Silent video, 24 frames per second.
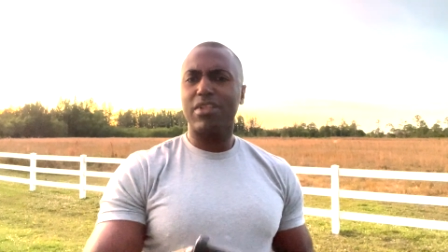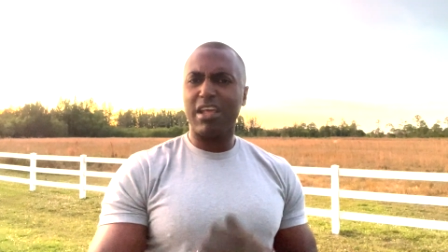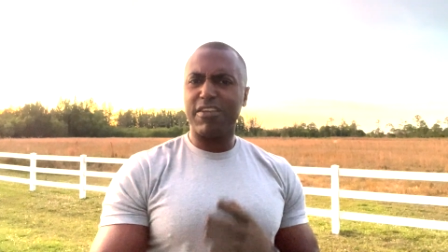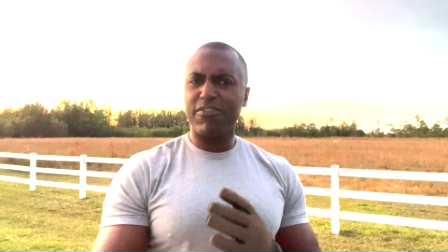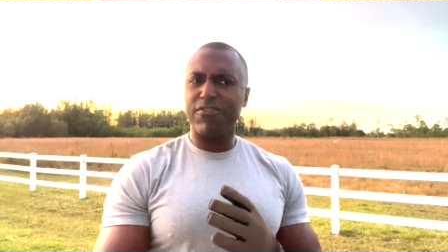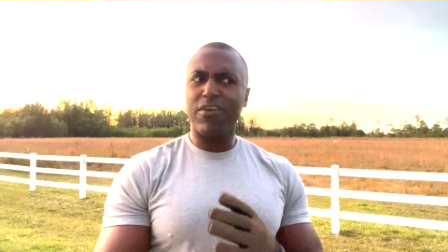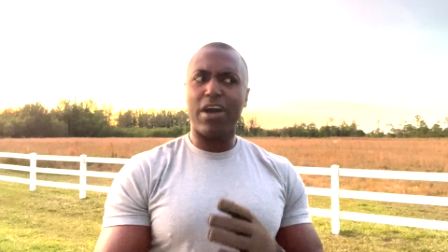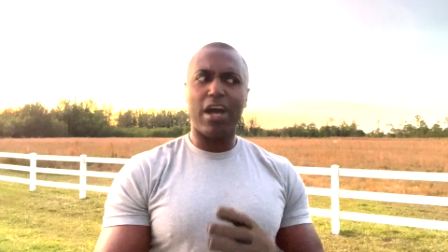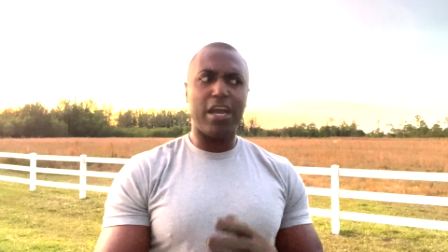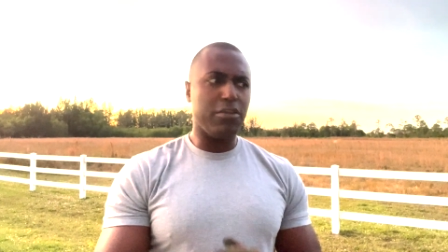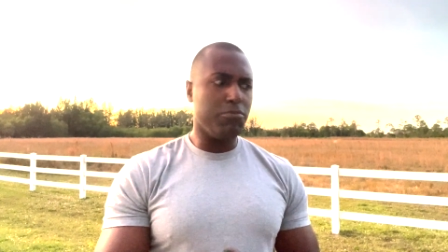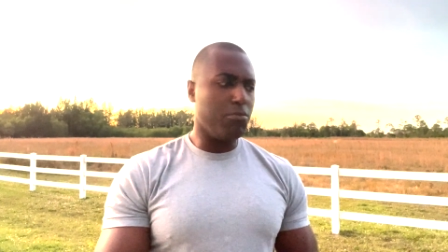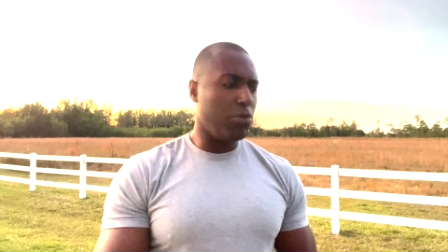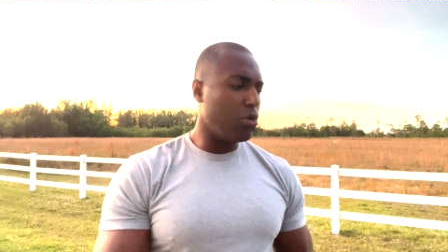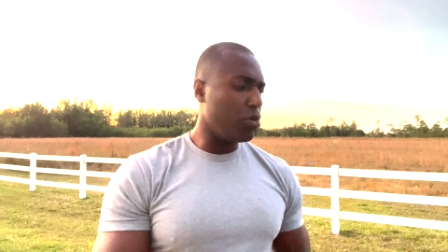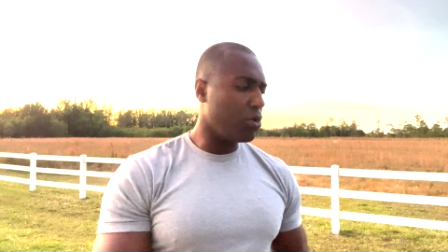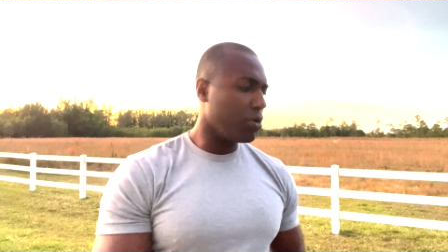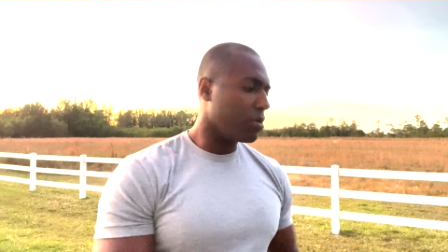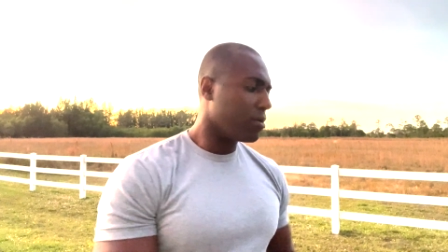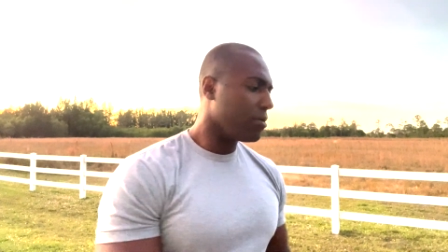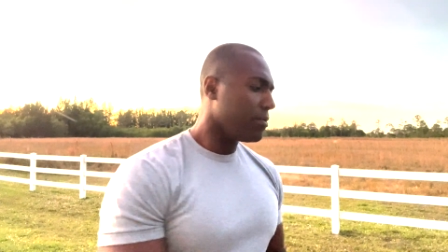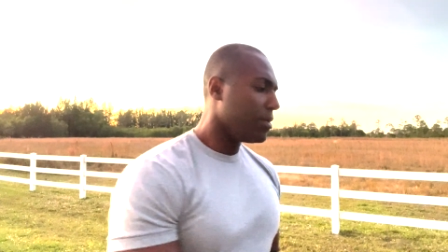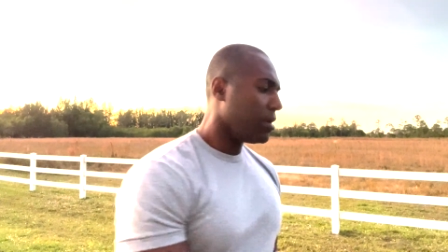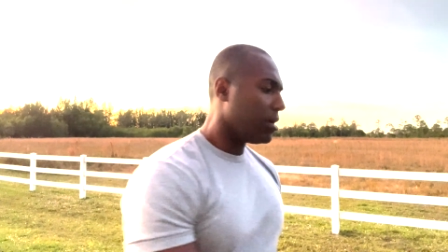that fine
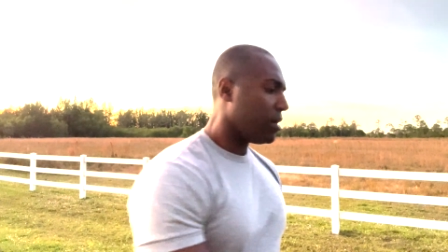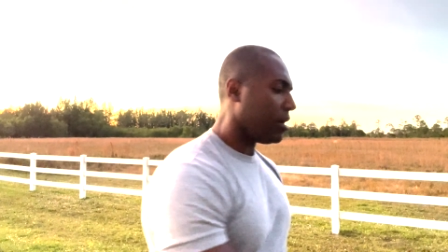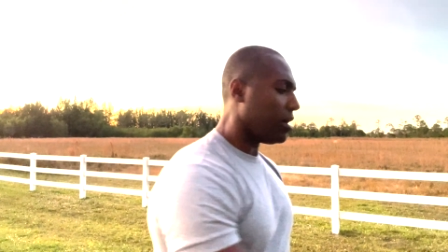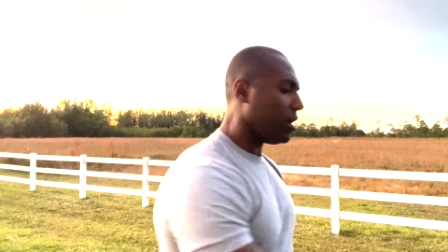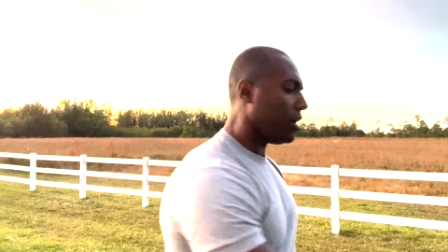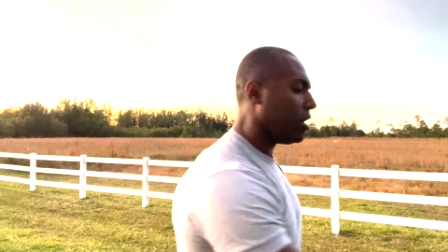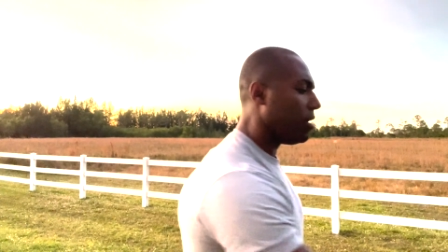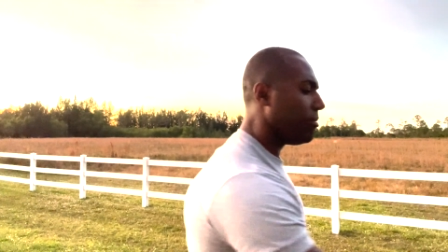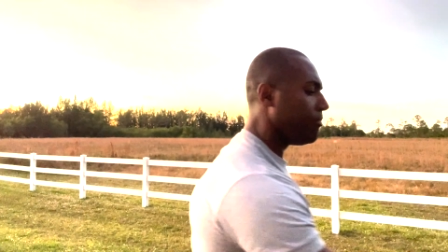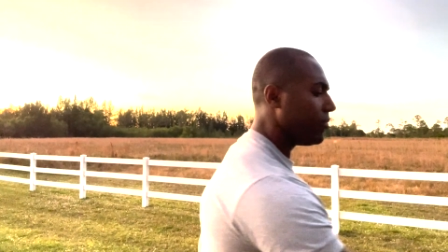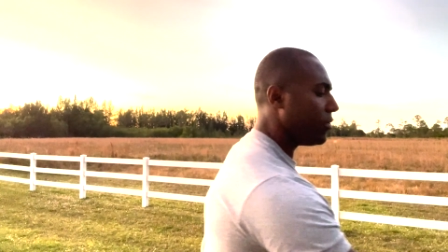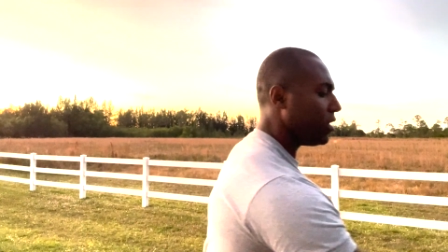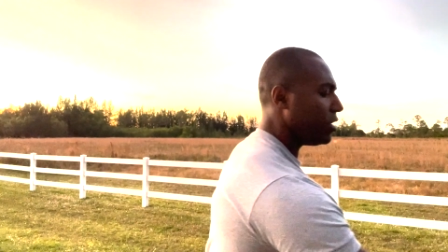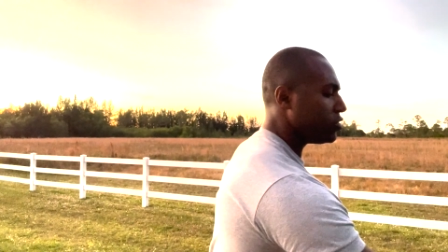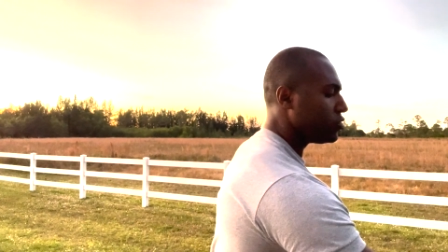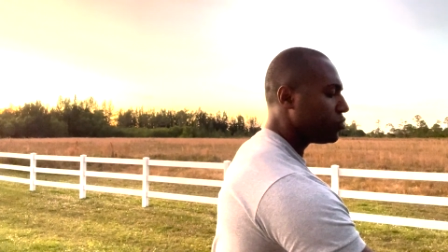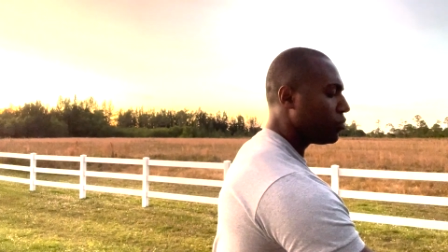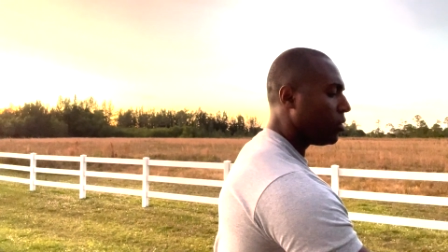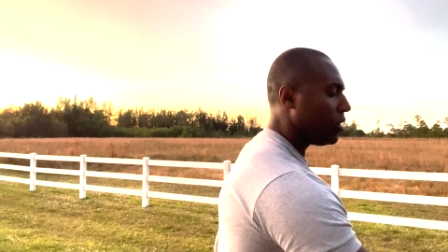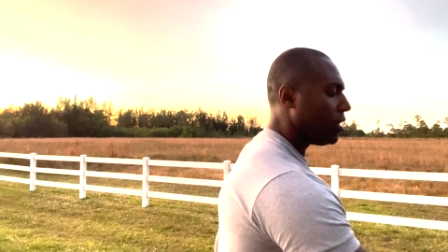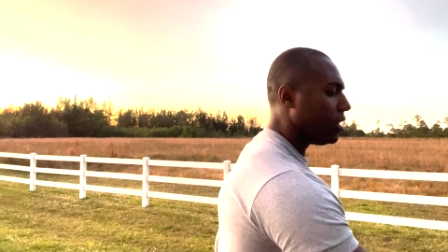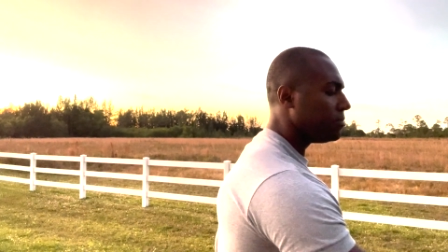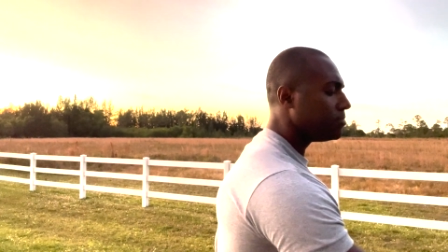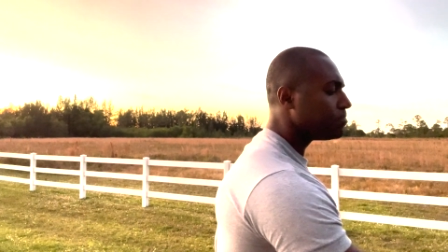motor um, as
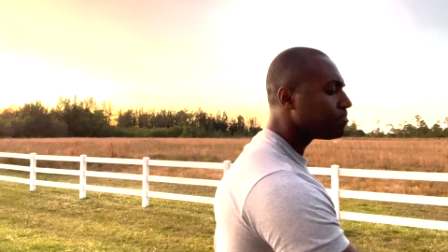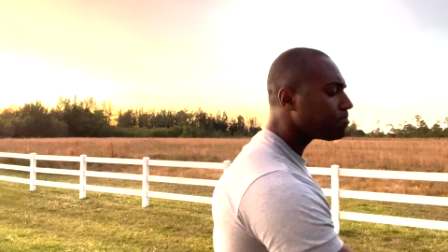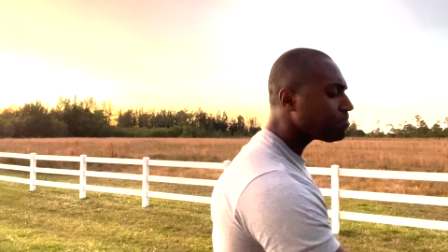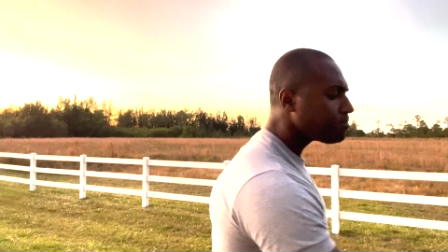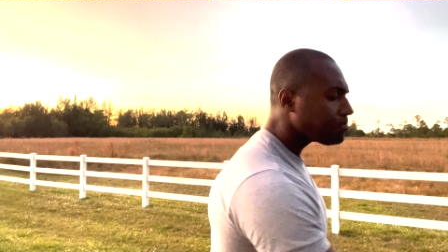well.